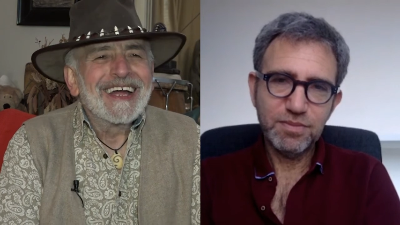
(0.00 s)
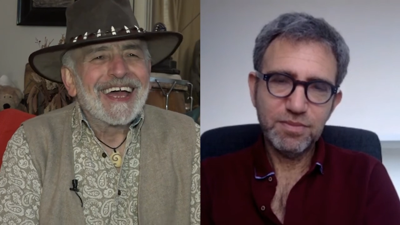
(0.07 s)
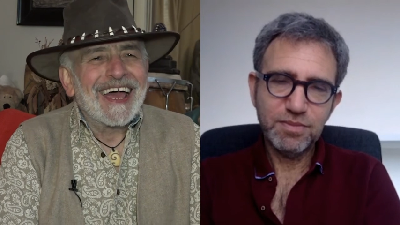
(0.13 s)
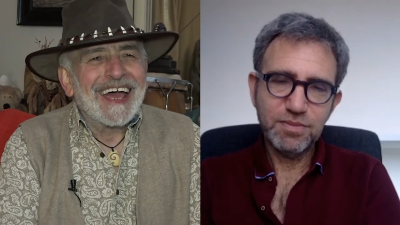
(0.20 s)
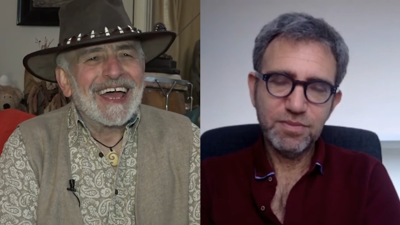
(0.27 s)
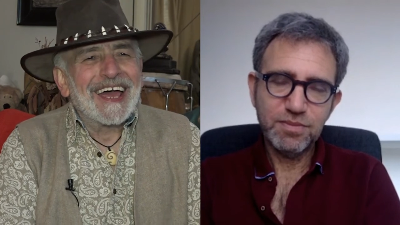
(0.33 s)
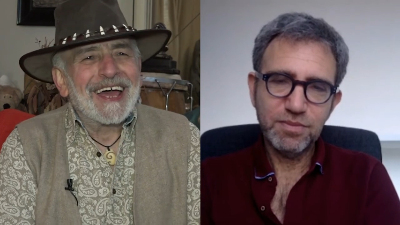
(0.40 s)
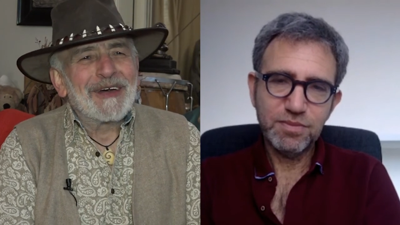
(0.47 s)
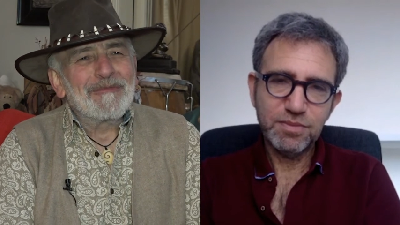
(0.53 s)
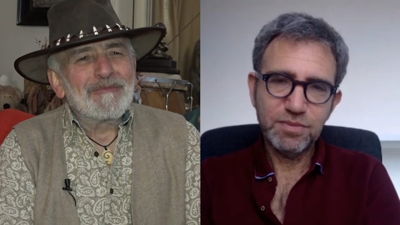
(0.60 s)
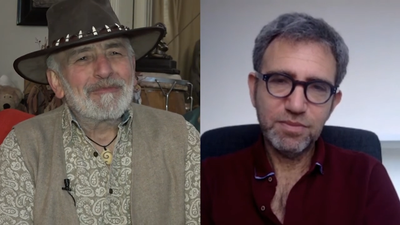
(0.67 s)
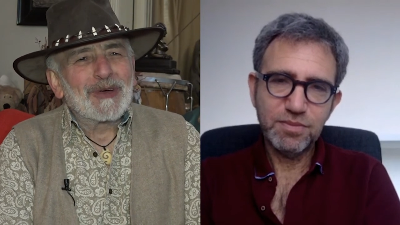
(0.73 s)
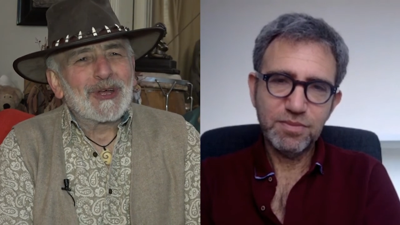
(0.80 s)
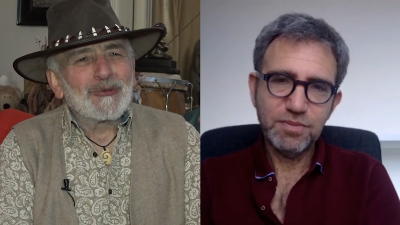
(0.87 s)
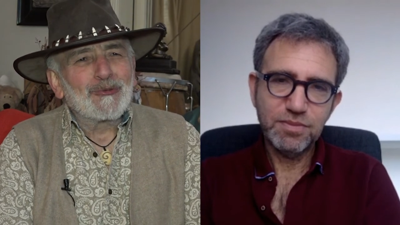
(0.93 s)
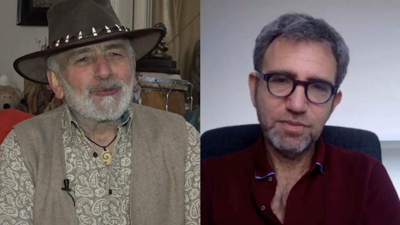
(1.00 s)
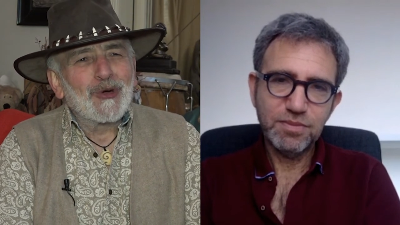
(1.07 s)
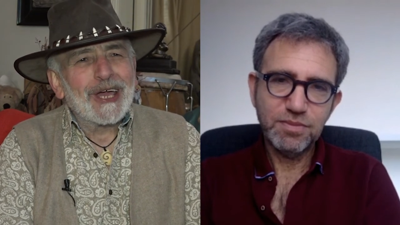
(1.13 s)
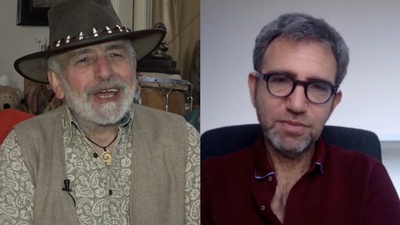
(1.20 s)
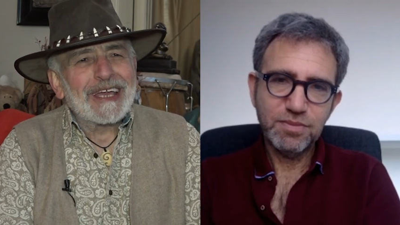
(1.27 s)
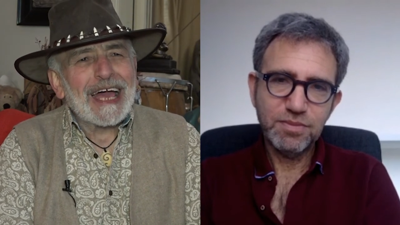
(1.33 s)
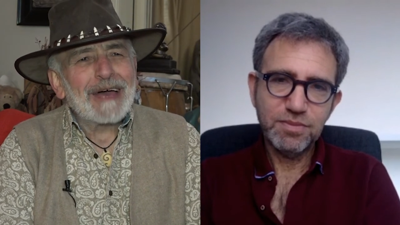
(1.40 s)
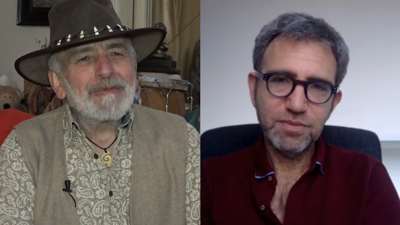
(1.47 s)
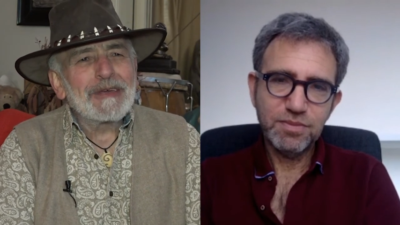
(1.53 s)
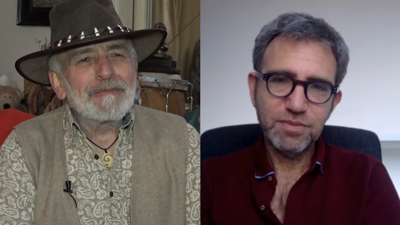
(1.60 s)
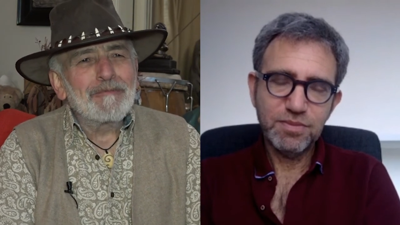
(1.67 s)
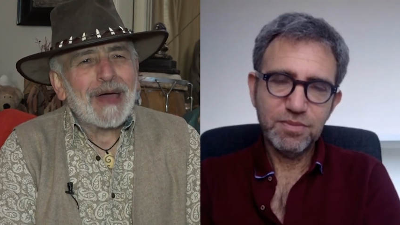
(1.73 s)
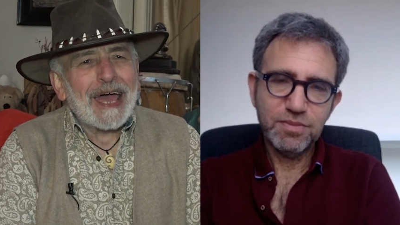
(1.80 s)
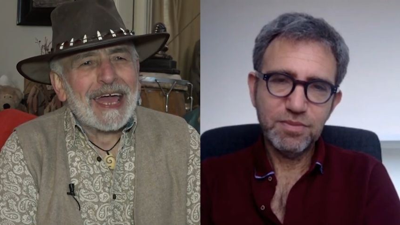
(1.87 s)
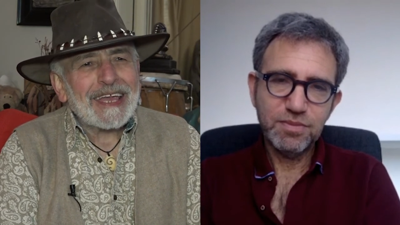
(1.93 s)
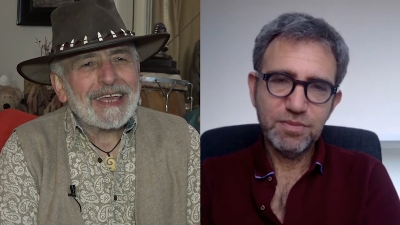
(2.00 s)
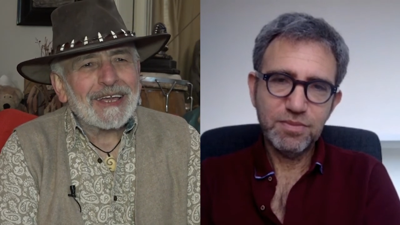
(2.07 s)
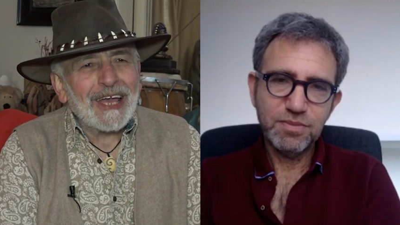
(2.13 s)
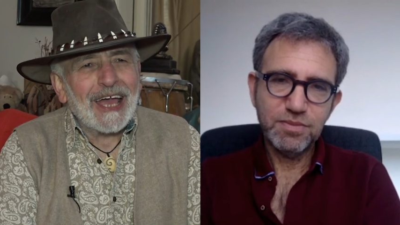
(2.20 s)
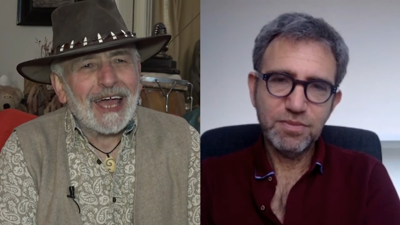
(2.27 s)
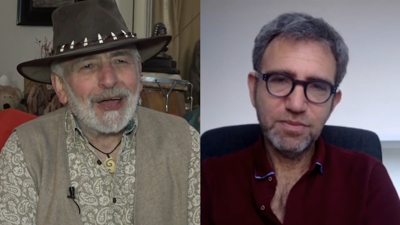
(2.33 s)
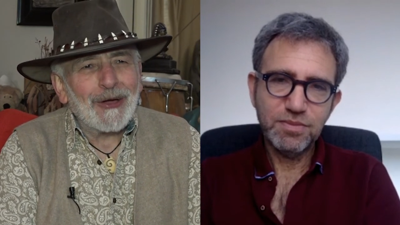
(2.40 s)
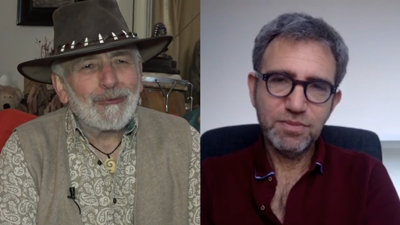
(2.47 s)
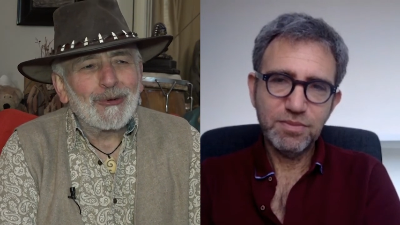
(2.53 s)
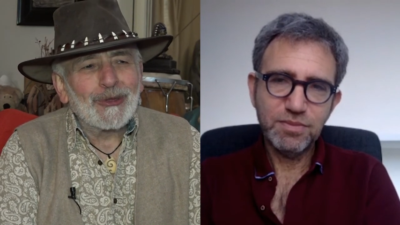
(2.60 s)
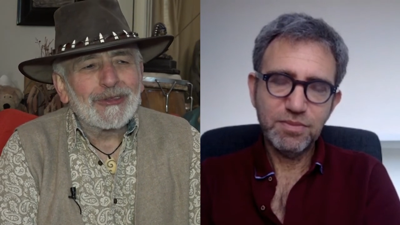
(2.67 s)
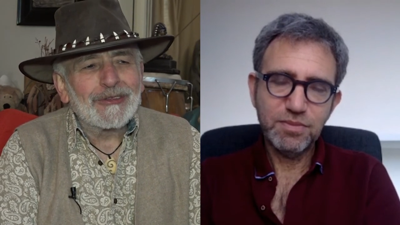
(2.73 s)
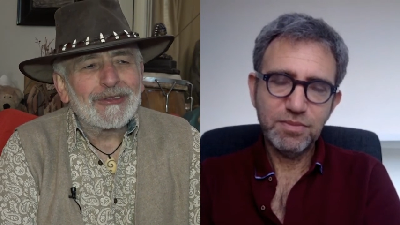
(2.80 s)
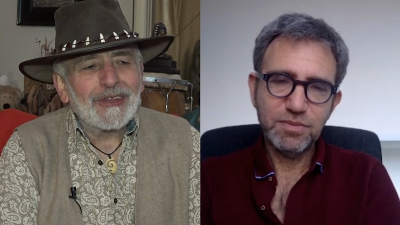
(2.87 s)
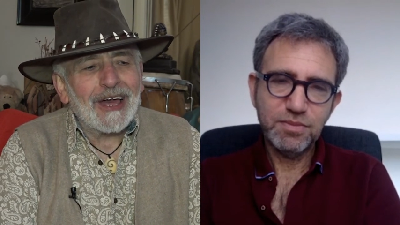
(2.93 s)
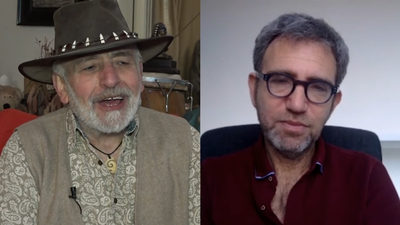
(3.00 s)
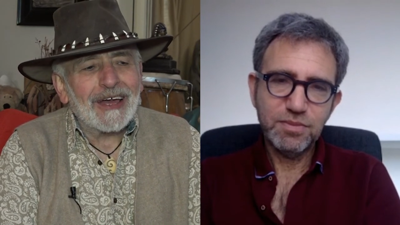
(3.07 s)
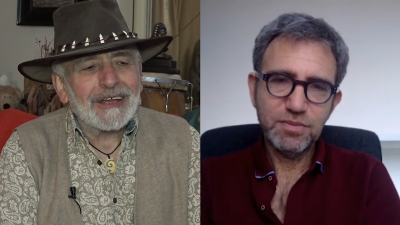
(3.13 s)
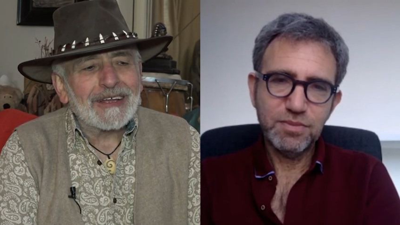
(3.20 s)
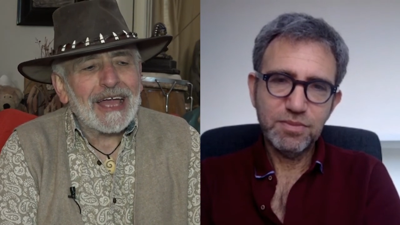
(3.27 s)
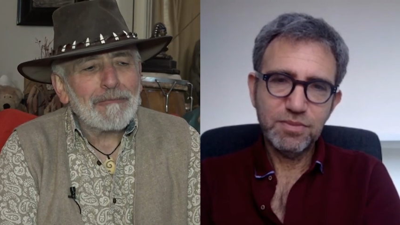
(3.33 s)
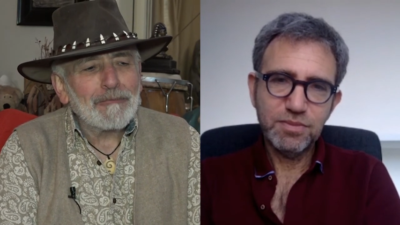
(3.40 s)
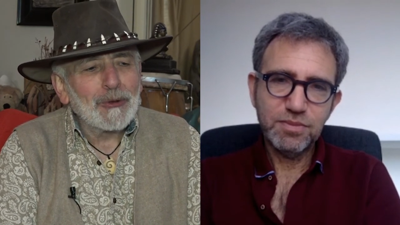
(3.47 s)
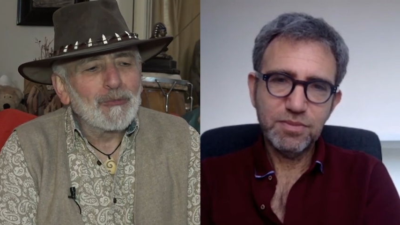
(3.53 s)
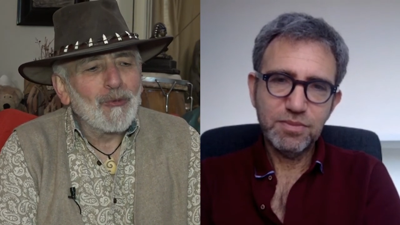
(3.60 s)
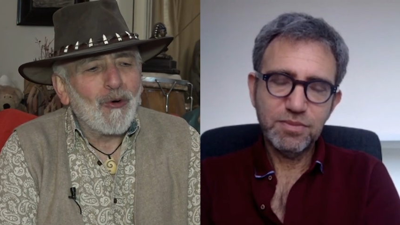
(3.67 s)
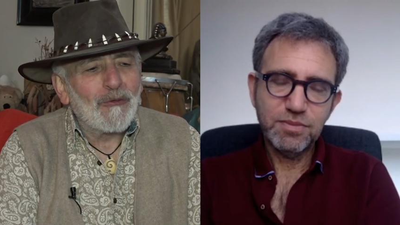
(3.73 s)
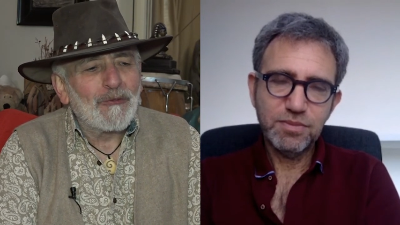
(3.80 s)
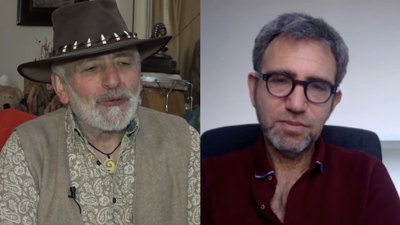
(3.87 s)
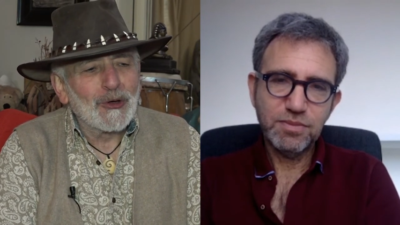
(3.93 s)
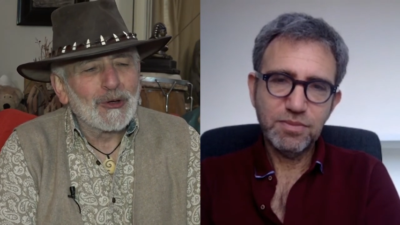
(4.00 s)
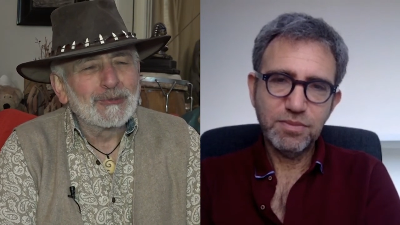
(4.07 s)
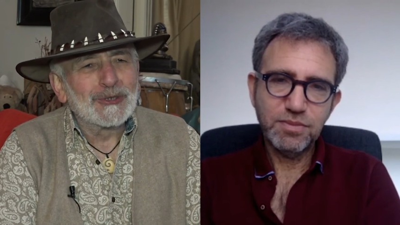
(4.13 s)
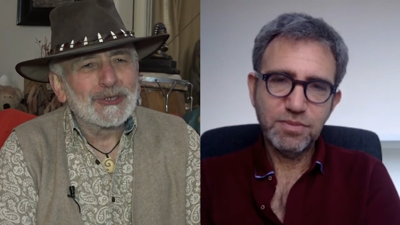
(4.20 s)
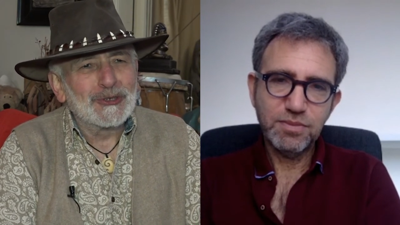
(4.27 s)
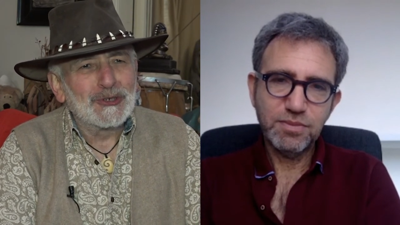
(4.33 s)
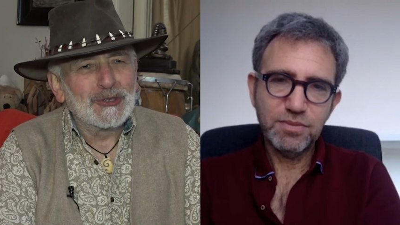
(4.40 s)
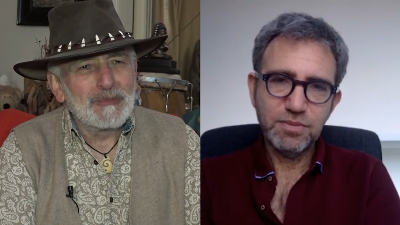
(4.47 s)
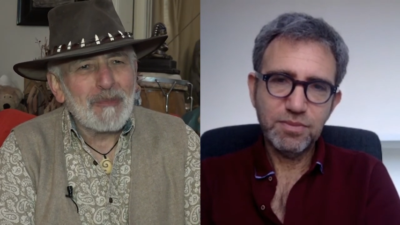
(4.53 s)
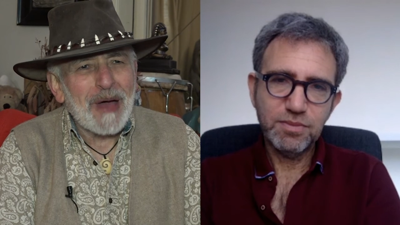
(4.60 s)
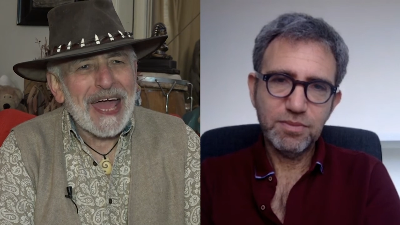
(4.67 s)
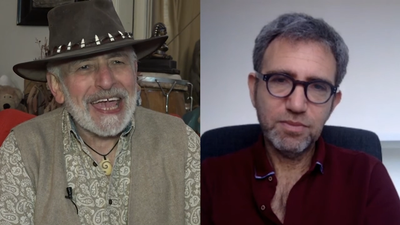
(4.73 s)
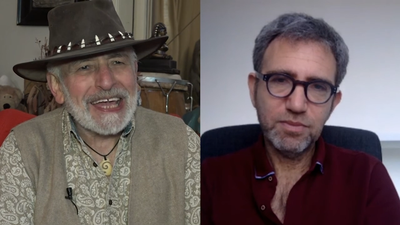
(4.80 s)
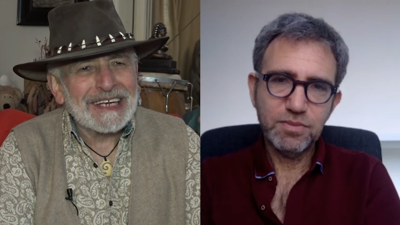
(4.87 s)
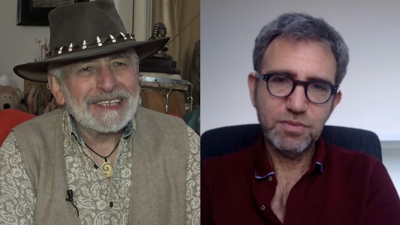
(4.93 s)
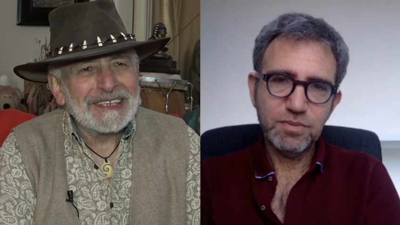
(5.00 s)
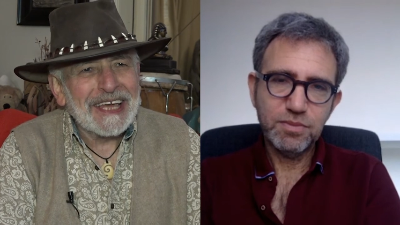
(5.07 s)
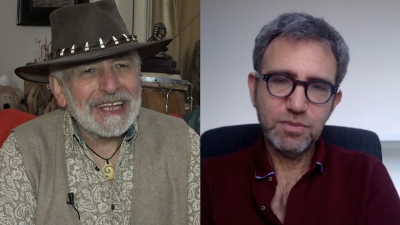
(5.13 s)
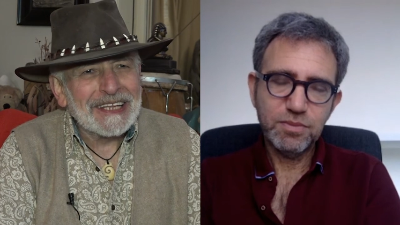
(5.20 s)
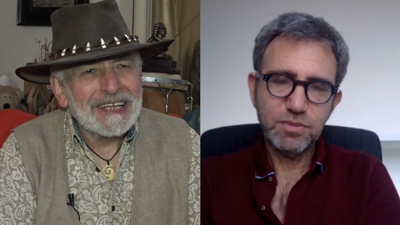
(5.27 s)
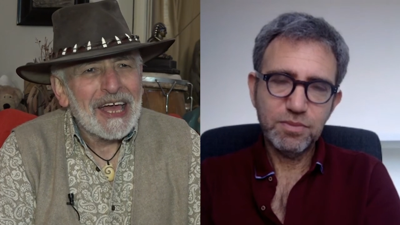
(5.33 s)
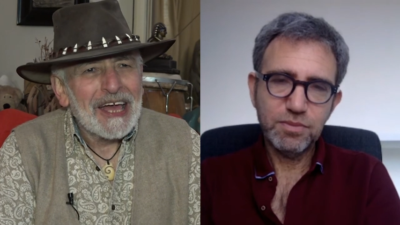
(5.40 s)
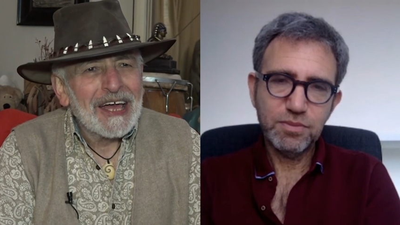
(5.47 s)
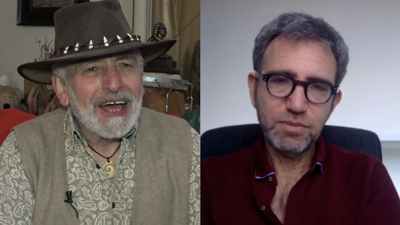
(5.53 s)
Speaker 1: Uh, but we're coming back uh, with a couple more films that you made, and then